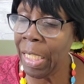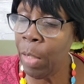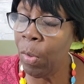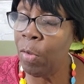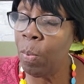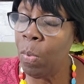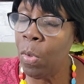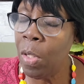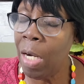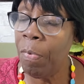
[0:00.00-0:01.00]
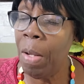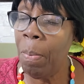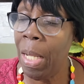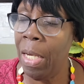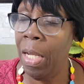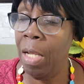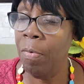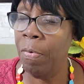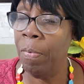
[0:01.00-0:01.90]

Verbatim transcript: He was more of a man of